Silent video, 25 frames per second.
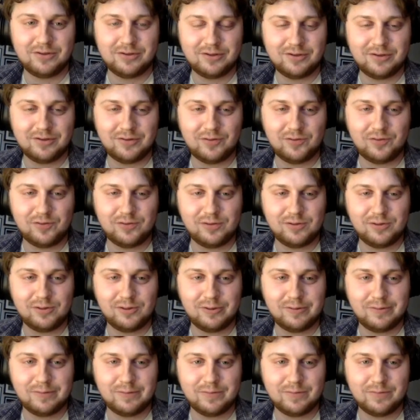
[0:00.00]

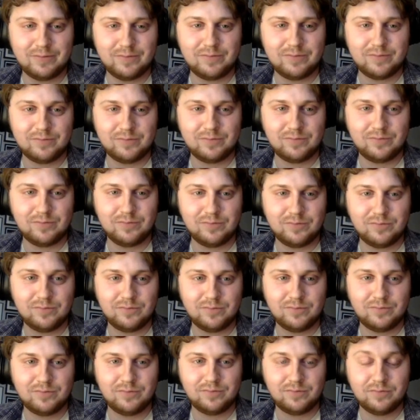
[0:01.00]

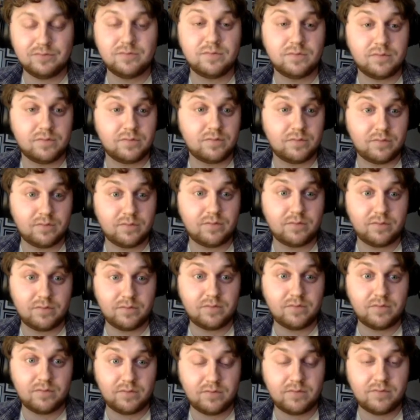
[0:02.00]

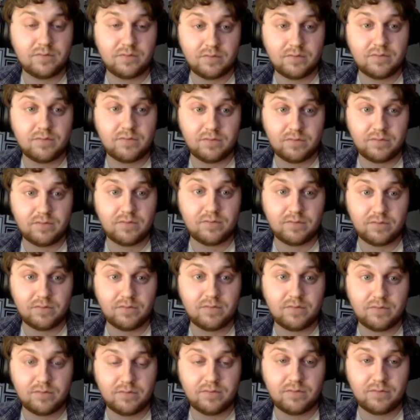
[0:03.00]

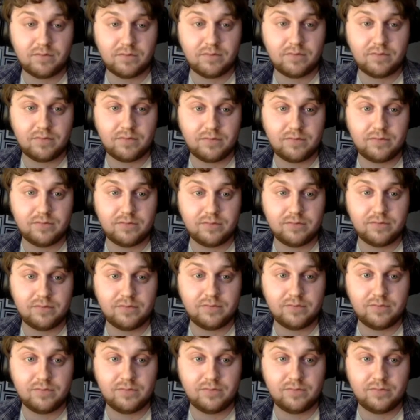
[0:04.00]

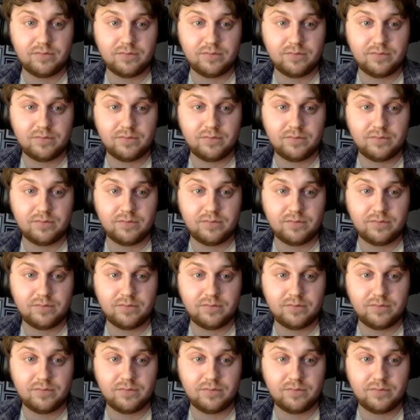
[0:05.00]
No words are spoken by the person on screen.